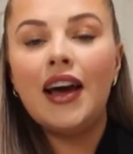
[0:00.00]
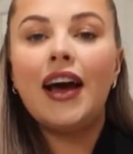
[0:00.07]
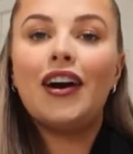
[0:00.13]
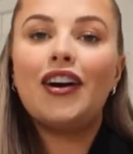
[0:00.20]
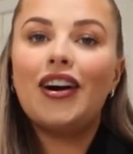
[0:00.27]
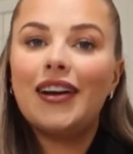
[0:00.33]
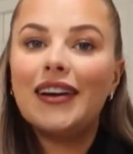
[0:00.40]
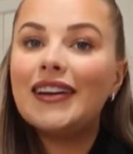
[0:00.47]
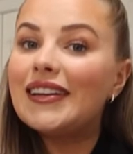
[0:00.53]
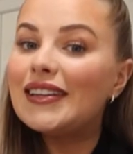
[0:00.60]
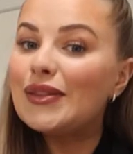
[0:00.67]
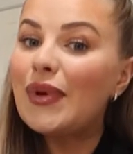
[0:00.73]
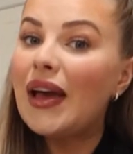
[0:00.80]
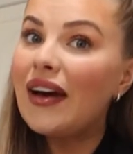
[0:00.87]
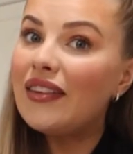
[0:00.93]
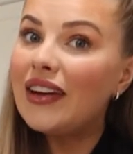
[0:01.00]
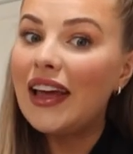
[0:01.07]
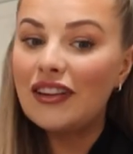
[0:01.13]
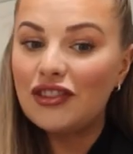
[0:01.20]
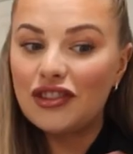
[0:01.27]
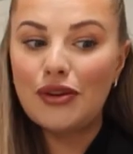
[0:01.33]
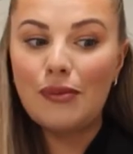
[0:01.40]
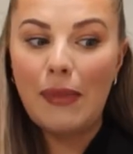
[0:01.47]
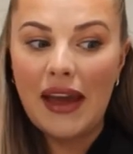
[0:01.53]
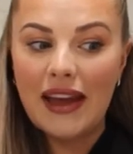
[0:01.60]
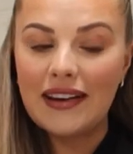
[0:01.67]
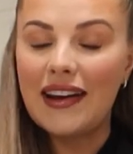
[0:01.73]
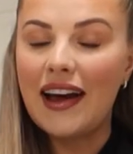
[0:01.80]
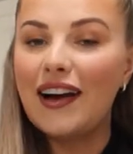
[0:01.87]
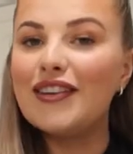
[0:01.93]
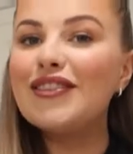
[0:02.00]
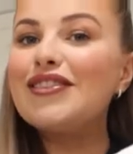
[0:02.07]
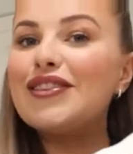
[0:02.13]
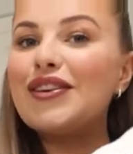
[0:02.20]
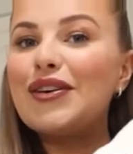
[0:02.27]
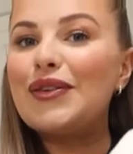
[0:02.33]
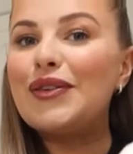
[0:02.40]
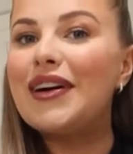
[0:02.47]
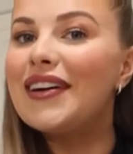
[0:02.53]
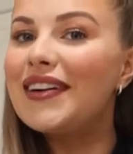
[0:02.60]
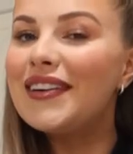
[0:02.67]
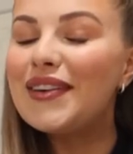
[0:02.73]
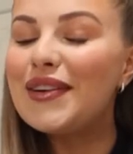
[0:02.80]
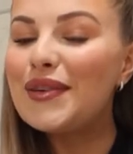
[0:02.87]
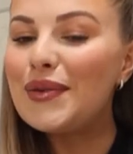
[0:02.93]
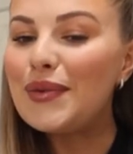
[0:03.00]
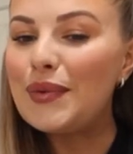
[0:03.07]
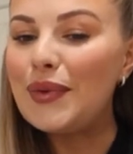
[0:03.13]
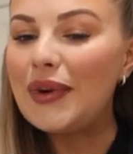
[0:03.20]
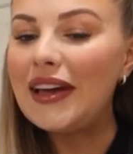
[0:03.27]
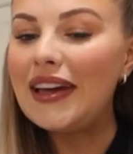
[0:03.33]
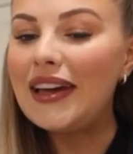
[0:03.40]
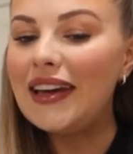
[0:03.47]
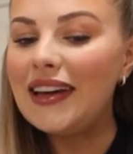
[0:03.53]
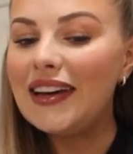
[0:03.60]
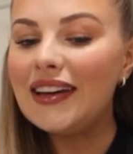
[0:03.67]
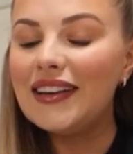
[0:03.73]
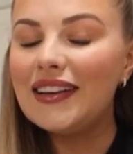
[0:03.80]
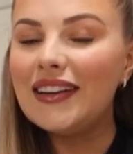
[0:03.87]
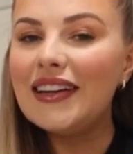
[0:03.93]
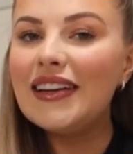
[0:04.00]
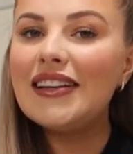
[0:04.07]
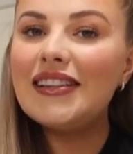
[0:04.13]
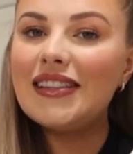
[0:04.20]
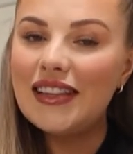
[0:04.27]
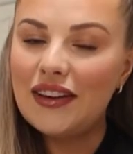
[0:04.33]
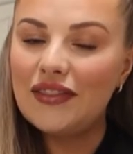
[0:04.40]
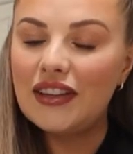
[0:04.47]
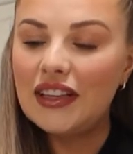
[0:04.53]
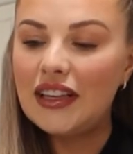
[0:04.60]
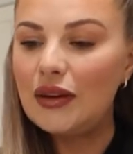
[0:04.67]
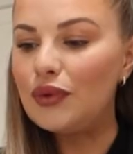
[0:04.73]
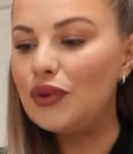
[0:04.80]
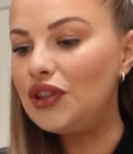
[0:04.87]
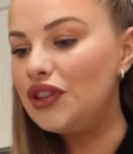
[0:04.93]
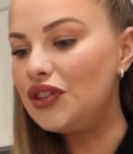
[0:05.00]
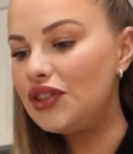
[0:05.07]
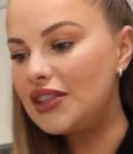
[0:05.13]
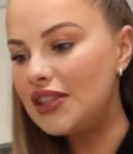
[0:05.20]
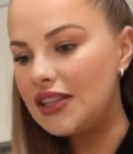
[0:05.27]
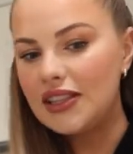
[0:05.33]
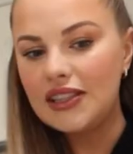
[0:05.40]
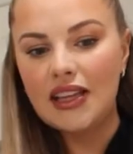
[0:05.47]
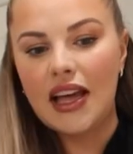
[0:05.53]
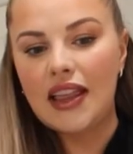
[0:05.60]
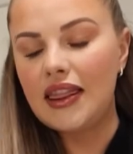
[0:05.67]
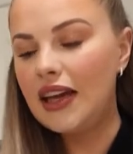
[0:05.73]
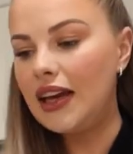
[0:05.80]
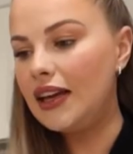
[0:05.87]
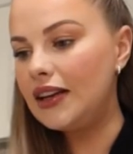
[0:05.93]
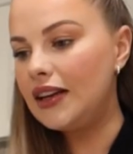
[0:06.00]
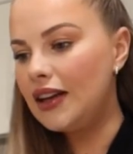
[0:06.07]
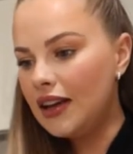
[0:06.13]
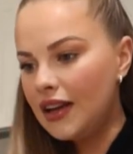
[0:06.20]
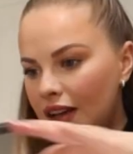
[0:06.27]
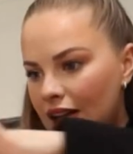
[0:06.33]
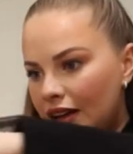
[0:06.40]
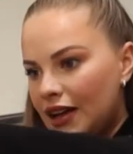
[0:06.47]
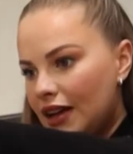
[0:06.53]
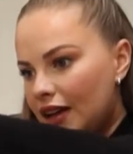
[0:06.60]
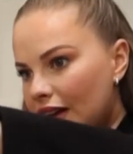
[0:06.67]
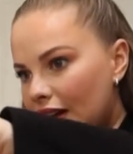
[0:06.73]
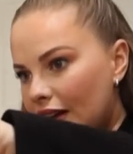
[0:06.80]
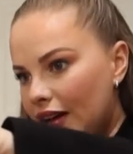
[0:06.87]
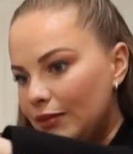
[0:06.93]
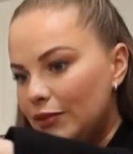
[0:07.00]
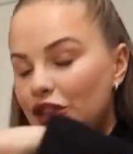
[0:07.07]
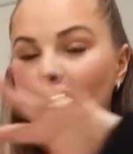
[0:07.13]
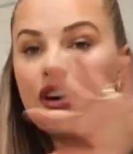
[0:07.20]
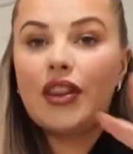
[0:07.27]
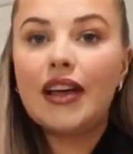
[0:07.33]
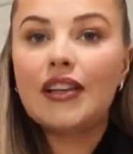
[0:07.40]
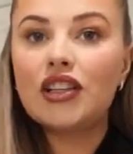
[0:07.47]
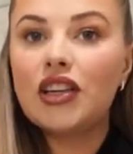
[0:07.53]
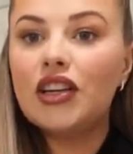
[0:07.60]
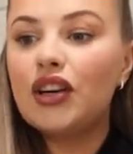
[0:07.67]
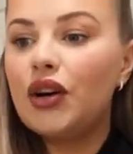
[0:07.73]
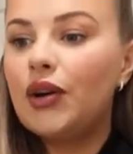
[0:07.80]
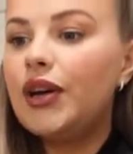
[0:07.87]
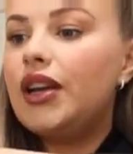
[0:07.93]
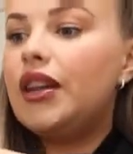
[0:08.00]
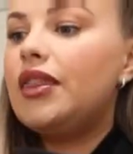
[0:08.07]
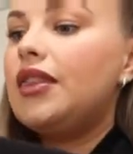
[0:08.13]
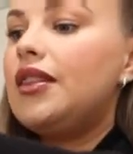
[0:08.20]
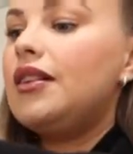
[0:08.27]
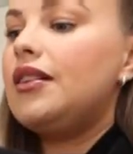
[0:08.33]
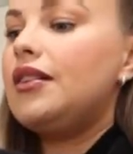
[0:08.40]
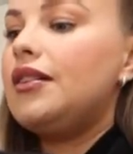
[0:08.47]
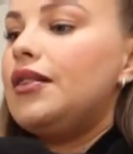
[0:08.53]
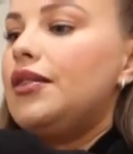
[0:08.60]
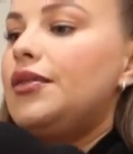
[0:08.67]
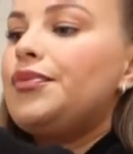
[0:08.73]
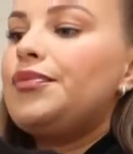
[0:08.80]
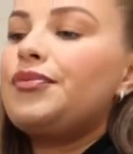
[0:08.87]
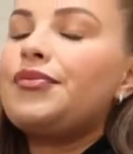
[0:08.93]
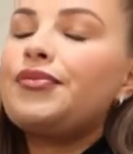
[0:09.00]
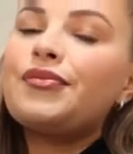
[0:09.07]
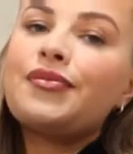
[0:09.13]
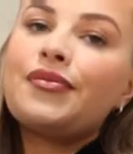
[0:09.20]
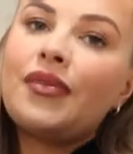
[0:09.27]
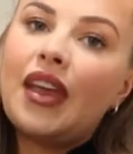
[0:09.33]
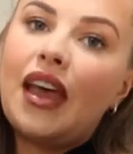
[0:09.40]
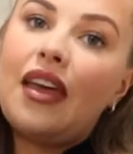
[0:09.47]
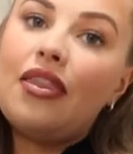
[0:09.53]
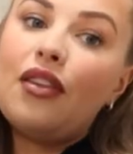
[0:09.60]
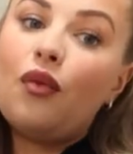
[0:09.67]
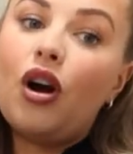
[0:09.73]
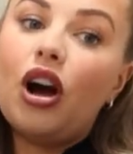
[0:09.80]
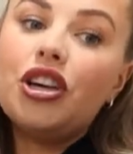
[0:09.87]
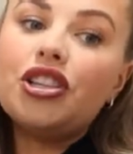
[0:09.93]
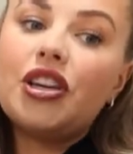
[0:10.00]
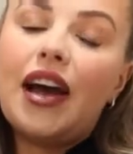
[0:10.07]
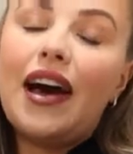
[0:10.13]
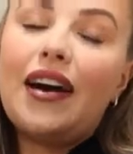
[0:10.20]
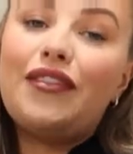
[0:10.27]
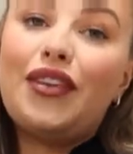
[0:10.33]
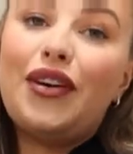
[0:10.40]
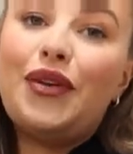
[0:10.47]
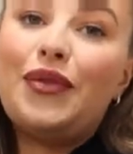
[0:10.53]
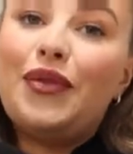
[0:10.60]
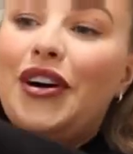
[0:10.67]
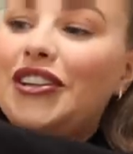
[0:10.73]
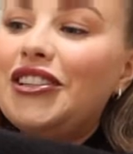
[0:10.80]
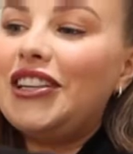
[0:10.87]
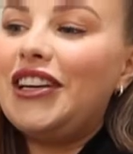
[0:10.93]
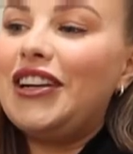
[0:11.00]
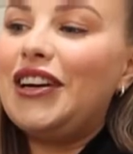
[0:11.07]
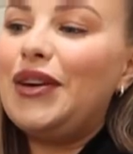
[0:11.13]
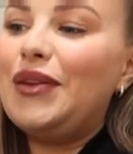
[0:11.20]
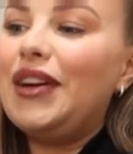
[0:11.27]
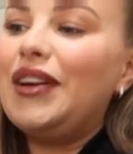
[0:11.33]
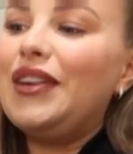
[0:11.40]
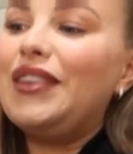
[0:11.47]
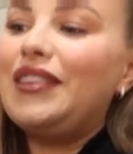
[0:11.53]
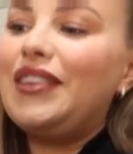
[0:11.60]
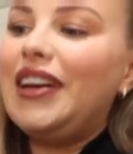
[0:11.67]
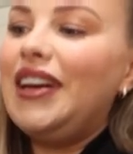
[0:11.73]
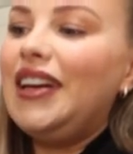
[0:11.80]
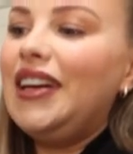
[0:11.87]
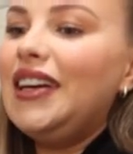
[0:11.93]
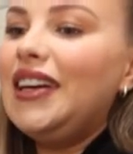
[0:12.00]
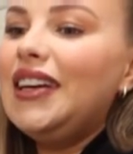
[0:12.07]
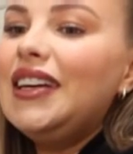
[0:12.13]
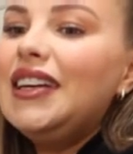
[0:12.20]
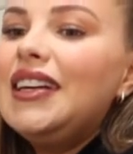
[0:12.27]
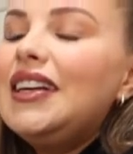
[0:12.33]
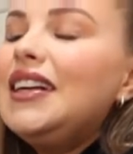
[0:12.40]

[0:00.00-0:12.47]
I got it because we have an extra bed now, so we definitely will use this. And then yeah, that's gonna go in the wash. I have the washing going already.